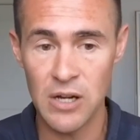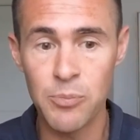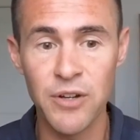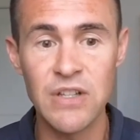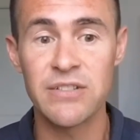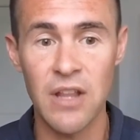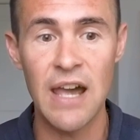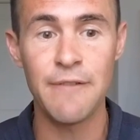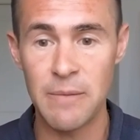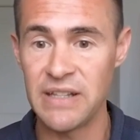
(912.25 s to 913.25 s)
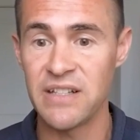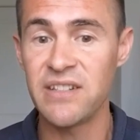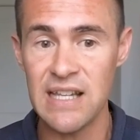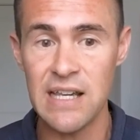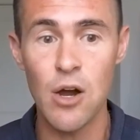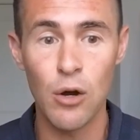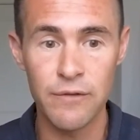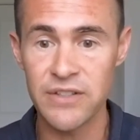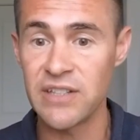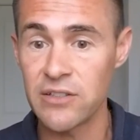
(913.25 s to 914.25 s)
in a previous life, I'd been the CEO
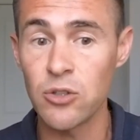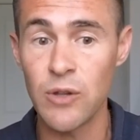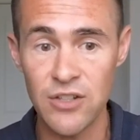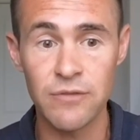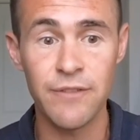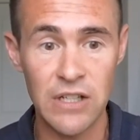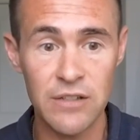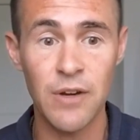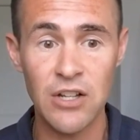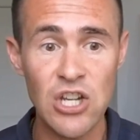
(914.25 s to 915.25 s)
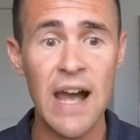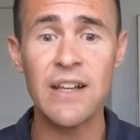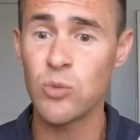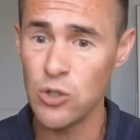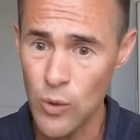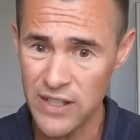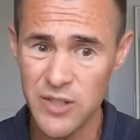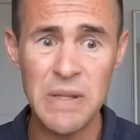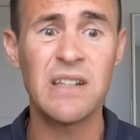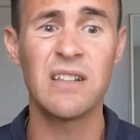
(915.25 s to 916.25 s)
of a 6-location fitness franchise. So I knew how to
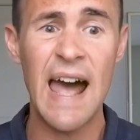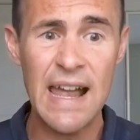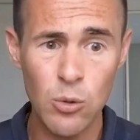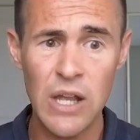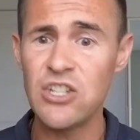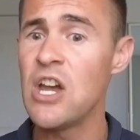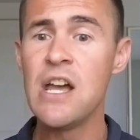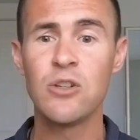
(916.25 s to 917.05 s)
speak the language.